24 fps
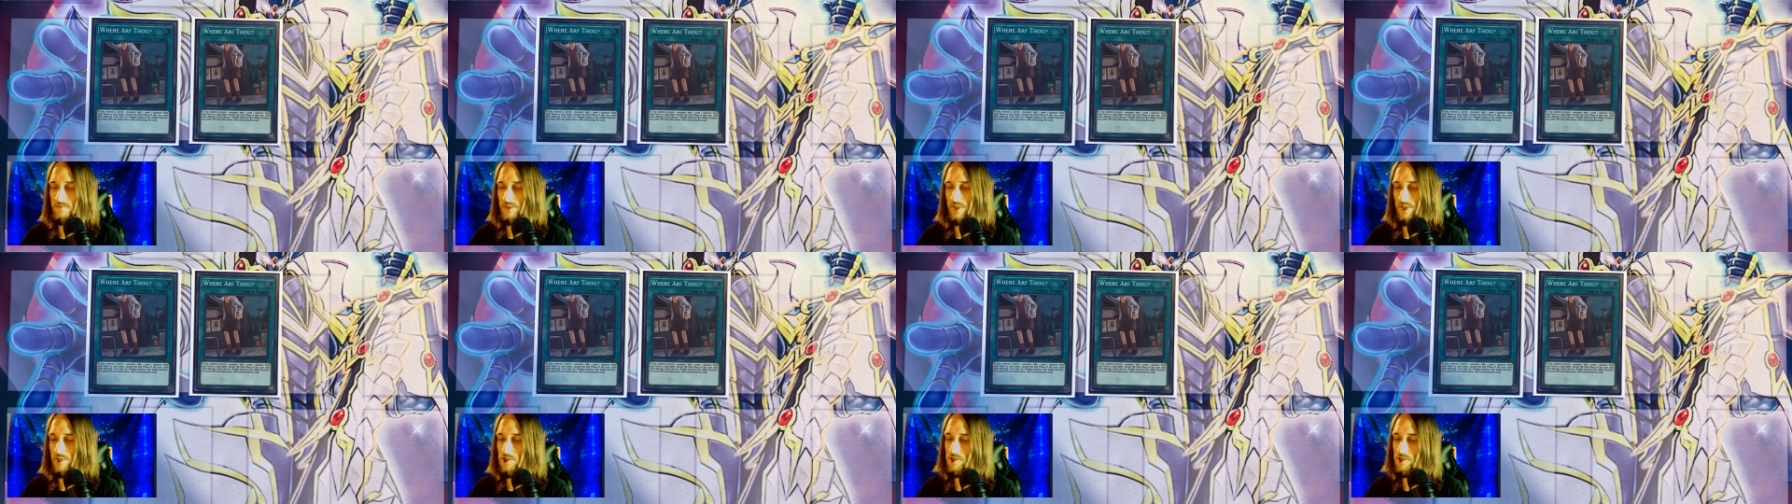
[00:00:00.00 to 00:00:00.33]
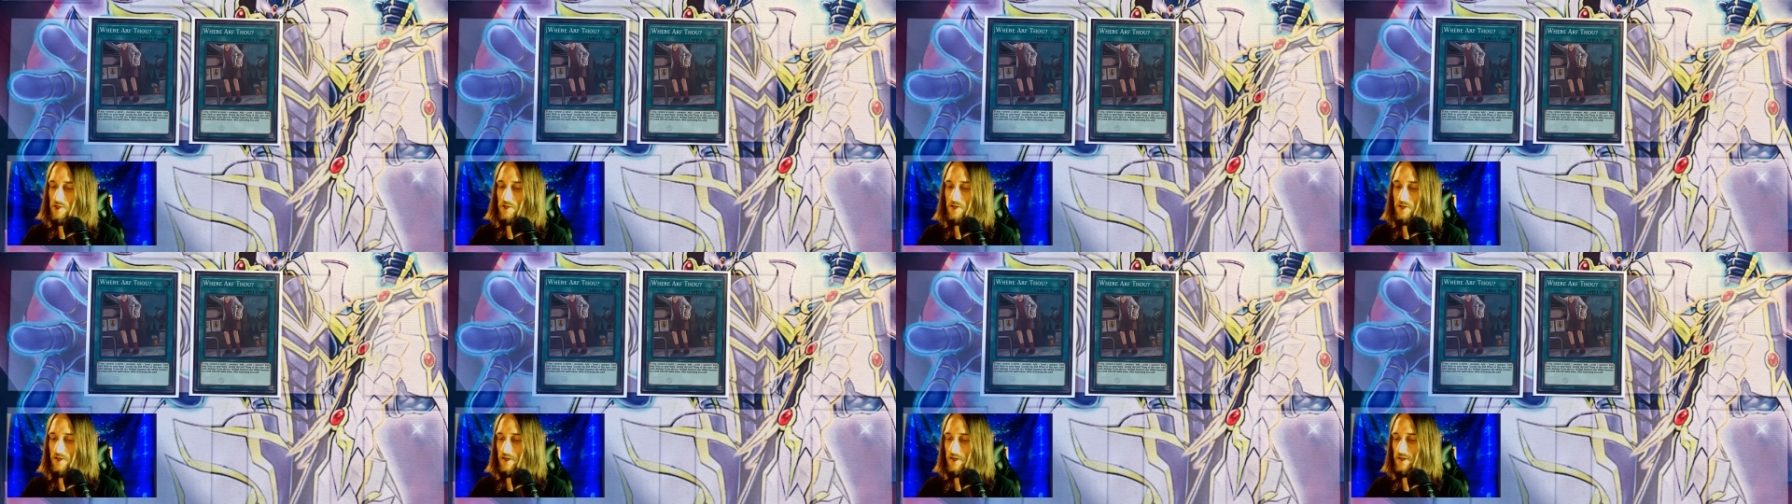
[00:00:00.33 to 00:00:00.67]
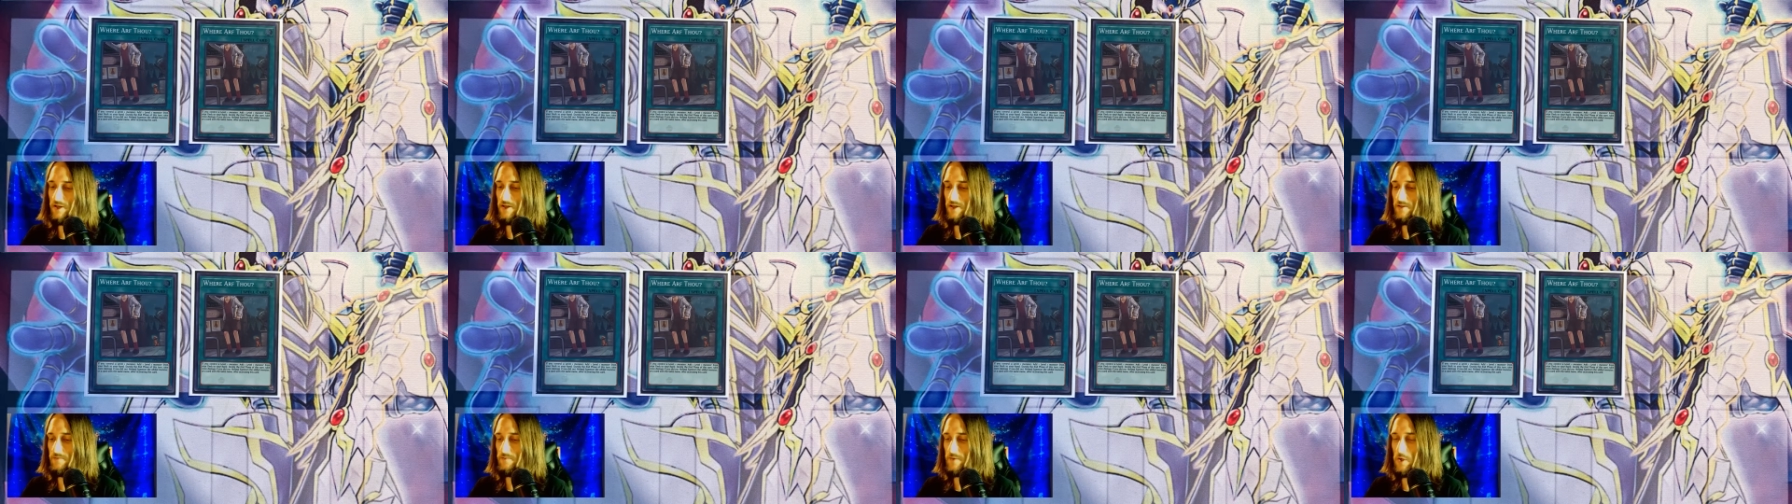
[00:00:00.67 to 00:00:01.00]
you're
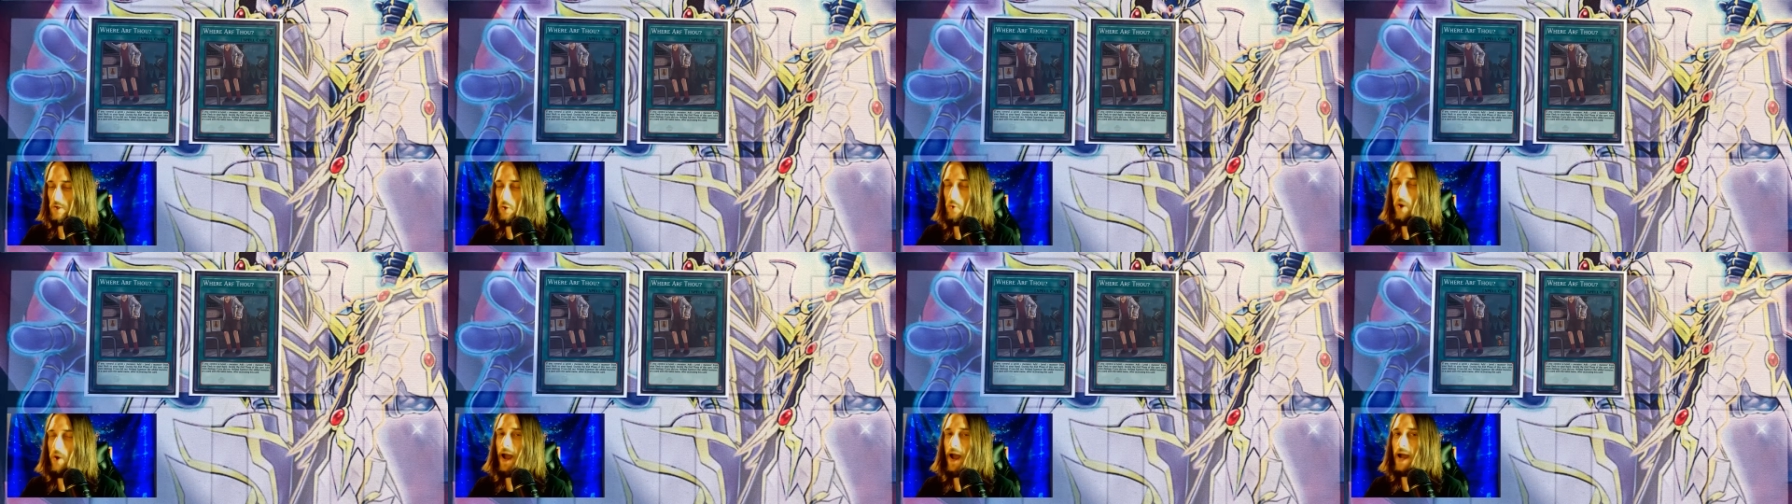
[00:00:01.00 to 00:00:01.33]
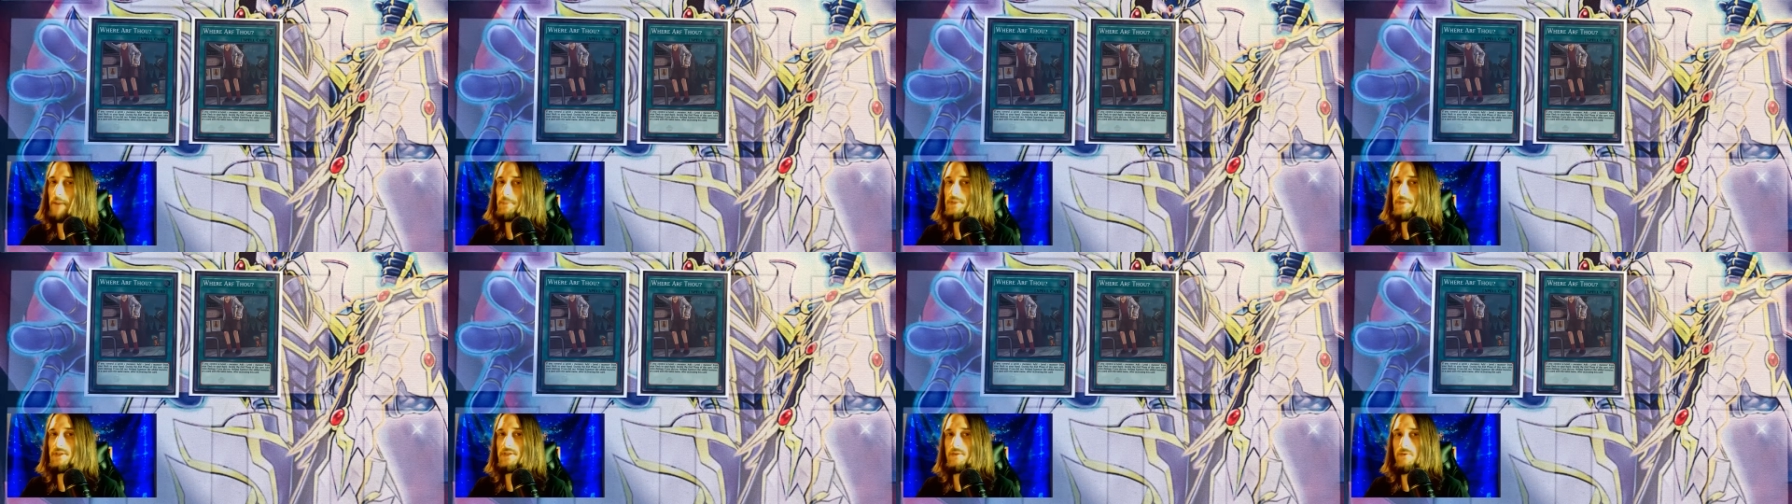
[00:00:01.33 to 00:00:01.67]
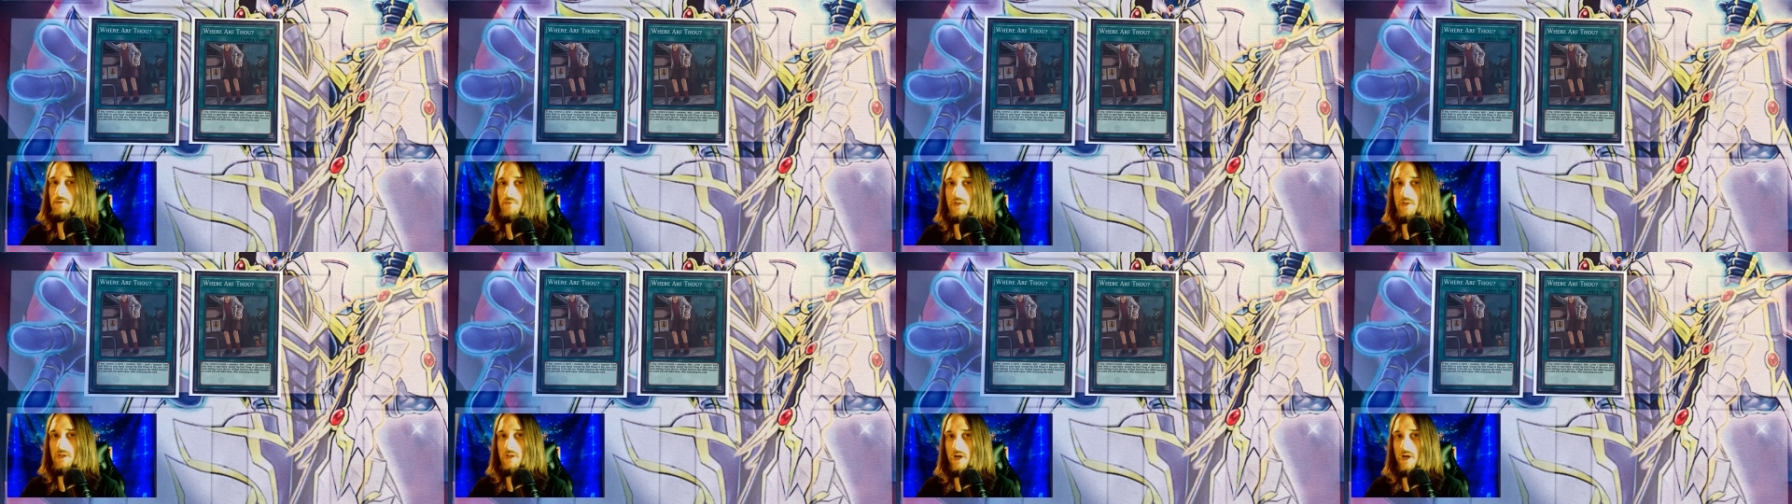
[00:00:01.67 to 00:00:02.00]
gonna go
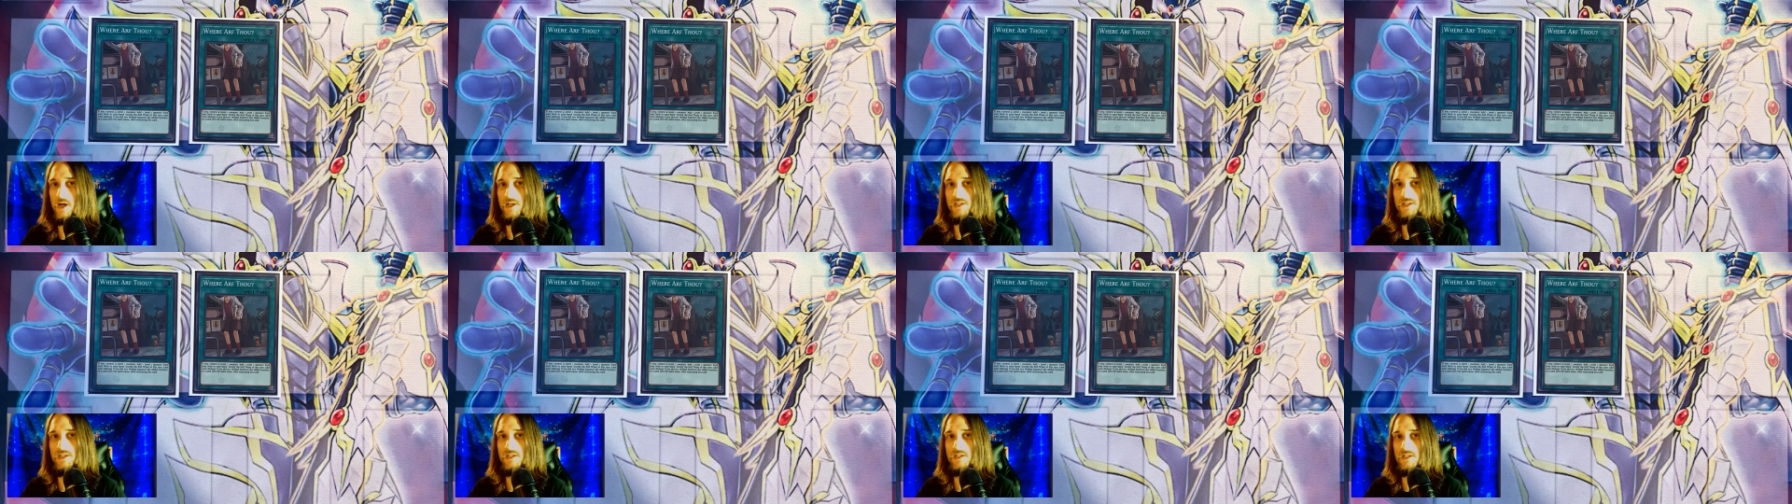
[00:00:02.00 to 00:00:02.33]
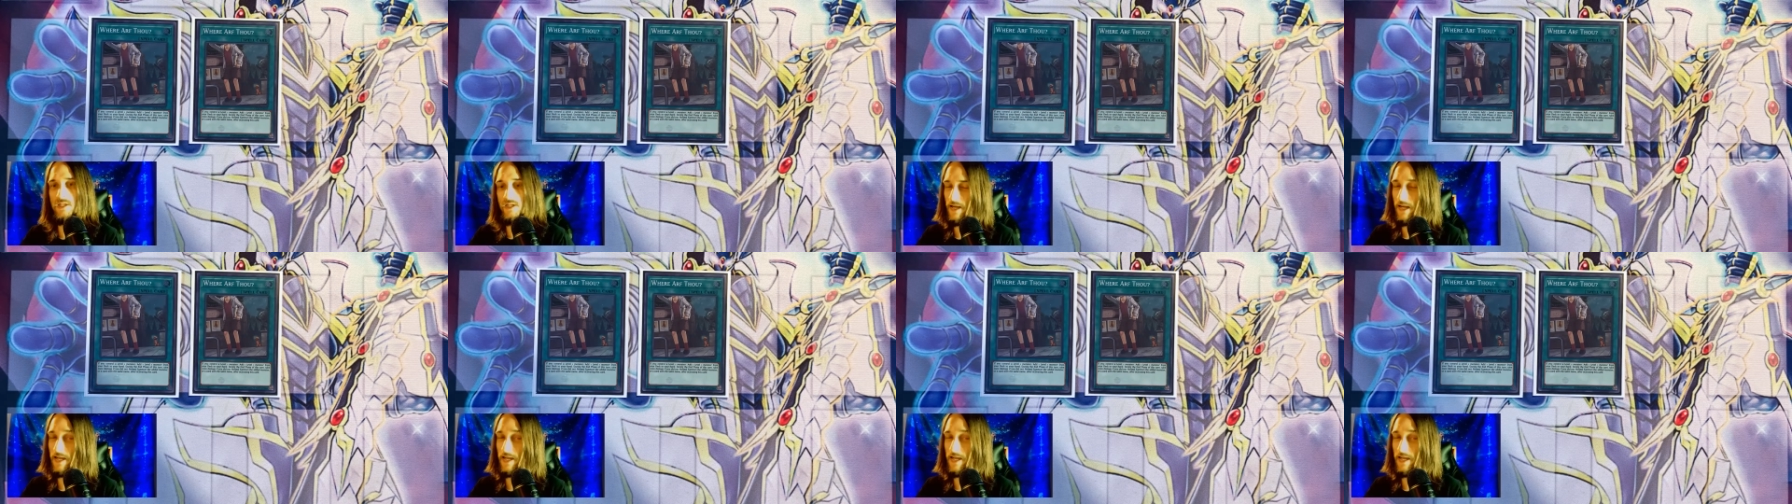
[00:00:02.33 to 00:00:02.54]
absolutely nuts.